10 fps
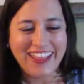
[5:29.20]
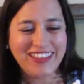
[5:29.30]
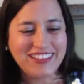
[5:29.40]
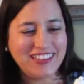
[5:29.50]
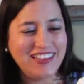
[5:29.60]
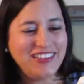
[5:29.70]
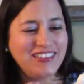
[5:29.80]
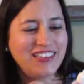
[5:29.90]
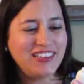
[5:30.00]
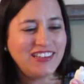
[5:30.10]
this
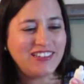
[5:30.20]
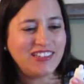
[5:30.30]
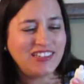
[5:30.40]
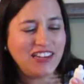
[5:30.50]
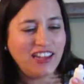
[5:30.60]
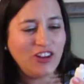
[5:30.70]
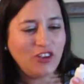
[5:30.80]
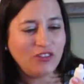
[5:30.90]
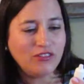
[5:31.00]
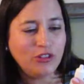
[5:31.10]
is the Systane
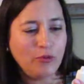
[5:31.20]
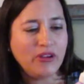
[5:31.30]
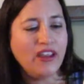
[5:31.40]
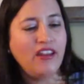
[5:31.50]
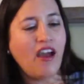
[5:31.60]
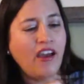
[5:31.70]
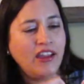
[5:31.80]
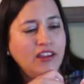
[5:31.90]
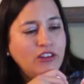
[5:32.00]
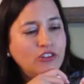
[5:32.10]
Lubricant
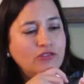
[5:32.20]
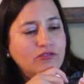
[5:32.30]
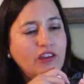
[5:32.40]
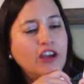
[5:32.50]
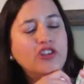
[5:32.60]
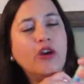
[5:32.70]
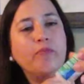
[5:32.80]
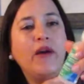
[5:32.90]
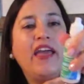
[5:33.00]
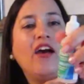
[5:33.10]
Eye Eye
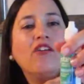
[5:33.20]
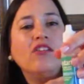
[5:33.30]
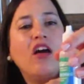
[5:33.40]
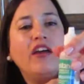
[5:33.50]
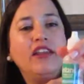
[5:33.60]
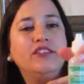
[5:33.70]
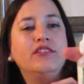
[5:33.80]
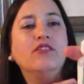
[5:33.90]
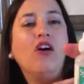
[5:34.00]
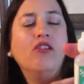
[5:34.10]
Drop by Alcon. It's
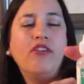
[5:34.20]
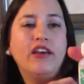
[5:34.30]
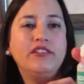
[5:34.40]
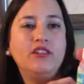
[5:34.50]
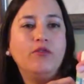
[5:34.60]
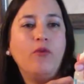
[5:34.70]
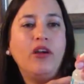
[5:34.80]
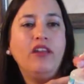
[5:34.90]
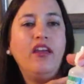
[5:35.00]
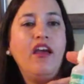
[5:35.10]
the long lasting
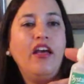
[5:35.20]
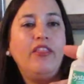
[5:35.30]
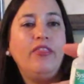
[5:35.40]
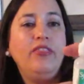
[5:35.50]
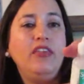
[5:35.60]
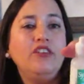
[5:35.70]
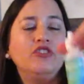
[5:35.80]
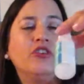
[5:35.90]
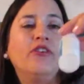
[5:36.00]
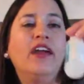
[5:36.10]
one. These
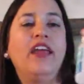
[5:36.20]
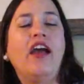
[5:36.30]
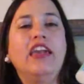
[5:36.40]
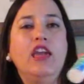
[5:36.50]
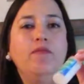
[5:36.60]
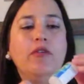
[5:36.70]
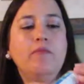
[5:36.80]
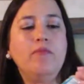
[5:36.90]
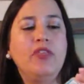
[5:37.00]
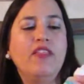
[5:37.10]
are great. I keep
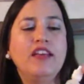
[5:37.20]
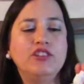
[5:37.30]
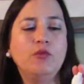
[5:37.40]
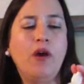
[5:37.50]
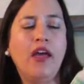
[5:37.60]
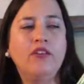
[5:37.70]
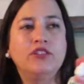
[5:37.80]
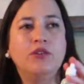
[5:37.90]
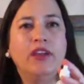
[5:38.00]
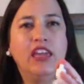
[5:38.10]
them, they last a while,
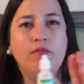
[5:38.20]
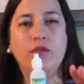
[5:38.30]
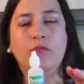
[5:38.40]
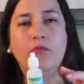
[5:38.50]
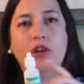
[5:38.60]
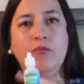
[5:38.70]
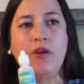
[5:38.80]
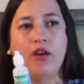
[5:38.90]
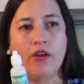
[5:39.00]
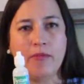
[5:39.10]
so I keep them one
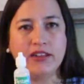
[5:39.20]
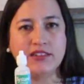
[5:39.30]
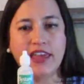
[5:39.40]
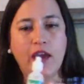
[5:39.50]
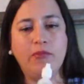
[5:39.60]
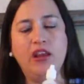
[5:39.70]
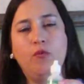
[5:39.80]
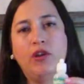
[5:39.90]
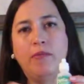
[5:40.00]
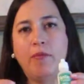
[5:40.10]
in our medicine cabinet
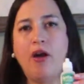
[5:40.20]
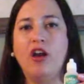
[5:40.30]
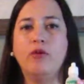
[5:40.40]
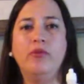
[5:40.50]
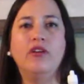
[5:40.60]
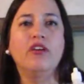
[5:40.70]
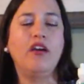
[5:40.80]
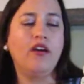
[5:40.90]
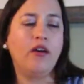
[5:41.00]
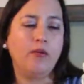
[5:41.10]
and one in my pocketbook
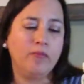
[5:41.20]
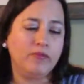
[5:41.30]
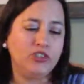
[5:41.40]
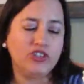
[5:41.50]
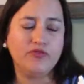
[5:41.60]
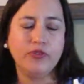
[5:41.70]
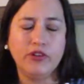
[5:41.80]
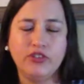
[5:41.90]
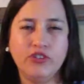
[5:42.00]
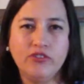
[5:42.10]
um, just
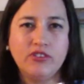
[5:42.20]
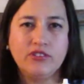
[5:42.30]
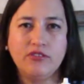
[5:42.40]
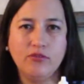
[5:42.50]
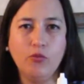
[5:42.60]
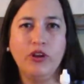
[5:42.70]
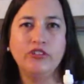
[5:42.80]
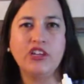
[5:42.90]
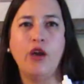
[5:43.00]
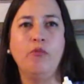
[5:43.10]
for during this winter
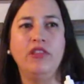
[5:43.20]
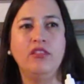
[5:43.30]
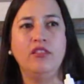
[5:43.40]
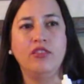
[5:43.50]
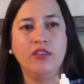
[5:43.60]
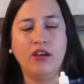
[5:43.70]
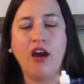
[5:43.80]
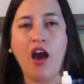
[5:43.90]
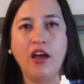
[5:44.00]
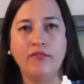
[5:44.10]
time when the
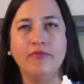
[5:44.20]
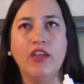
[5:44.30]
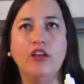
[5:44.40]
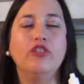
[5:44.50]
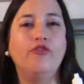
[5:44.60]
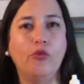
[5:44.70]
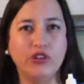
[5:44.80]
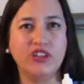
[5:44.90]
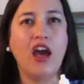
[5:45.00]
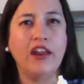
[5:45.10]
hot, the
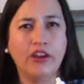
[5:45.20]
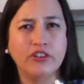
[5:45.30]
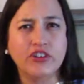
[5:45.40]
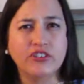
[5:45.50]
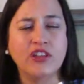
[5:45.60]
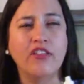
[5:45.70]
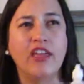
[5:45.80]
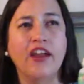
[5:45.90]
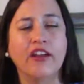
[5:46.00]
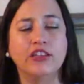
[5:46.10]
forced hot air turns on,
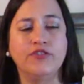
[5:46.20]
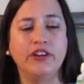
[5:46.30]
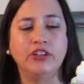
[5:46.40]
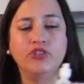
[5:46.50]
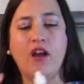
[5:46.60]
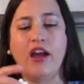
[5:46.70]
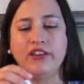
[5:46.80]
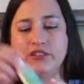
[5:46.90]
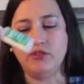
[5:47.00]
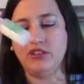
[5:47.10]
the air gets very dry,
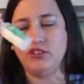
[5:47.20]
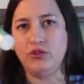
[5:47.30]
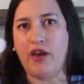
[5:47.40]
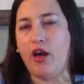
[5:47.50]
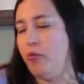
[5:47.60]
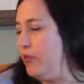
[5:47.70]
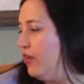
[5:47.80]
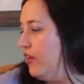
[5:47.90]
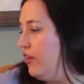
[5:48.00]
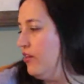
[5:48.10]
so these do help
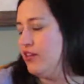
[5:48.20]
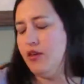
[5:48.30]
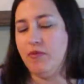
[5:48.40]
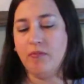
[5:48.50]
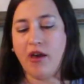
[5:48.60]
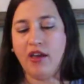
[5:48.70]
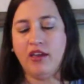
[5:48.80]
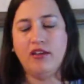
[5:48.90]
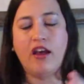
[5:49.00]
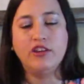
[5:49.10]
keeping
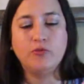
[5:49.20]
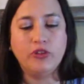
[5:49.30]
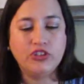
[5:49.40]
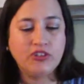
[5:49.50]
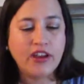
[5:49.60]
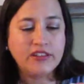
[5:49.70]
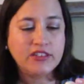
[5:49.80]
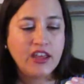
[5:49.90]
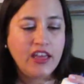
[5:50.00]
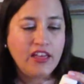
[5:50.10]
my eyes
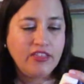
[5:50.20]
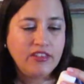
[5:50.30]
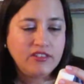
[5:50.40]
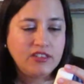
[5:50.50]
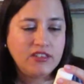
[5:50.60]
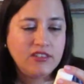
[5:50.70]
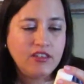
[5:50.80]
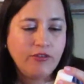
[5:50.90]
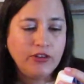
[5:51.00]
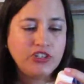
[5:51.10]
moisturized. This is
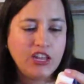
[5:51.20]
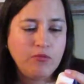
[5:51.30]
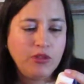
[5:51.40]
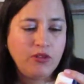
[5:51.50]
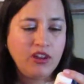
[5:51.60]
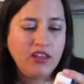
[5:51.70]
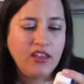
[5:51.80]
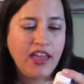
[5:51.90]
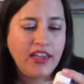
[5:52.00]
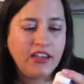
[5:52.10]
the First Aid
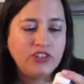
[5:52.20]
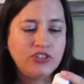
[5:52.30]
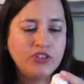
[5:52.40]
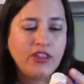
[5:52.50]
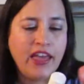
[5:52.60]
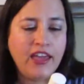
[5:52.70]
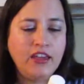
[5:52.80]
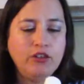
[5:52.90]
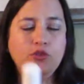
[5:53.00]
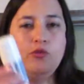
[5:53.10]
Beauty Age
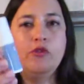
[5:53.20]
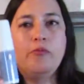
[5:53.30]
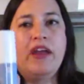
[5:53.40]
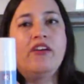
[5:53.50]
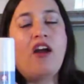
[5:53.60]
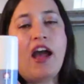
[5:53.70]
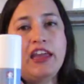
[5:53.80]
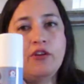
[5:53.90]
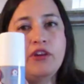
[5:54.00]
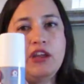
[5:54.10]
Delay Dual Repair Eye
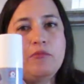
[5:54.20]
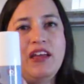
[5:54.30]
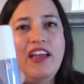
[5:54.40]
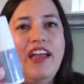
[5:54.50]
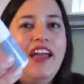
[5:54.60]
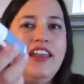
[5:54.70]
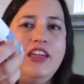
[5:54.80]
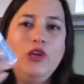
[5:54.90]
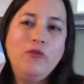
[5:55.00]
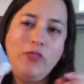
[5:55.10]
Cream. Now
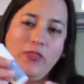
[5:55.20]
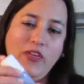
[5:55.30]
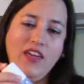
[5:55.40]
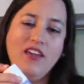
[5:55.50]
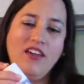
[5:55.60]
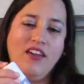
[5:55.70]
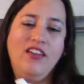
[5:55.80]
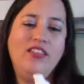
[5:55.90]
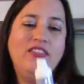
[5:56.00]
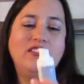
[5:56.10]
you would think
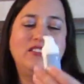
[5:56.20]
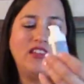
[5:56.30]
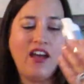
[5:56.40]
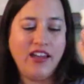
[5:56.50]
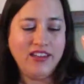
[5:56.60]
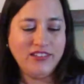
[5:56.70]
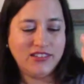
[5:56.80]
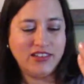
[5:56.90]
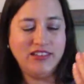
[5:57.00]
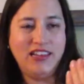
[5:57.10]
this
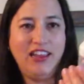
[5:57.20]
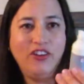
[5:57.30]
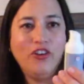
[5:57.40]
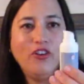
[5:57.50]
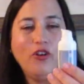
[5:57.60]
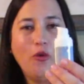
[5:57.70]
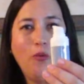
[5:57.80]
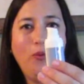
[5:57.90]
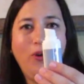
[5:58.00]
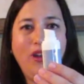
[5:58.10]
size container
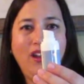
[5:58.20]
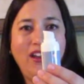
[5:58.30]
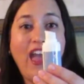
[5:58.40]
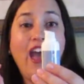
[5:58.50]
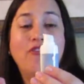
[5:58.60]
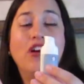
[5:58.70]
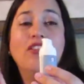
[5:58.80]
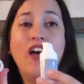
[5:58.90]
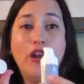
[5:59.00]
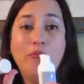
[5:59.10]
would have a
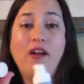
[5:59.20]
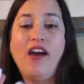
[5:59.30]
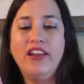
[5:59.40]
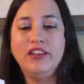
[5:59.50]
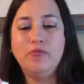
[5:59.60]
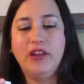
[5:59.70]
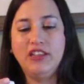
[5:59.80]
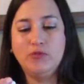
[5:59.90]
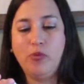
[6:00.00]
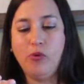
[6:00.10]
lot of product, but
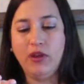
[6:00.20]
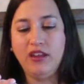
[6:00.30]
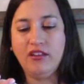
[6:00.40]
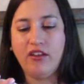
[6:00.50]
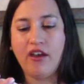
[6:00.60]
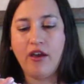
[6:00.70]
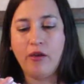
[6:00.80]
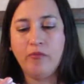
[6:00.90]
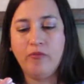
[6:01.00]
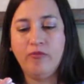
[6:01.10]
it's
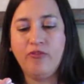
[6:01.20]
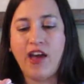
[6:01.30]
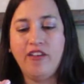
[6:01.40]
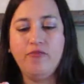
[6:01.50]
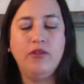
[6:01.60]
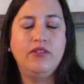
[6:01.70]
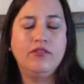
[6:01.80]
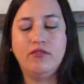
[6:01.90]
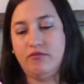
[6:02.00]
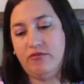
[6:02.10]
um, 0.5 mil,
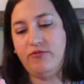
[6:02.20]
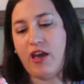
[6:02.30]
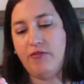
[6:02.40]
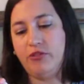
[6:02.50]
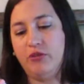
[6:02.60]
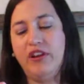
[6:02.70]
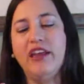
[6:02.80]
5 fluid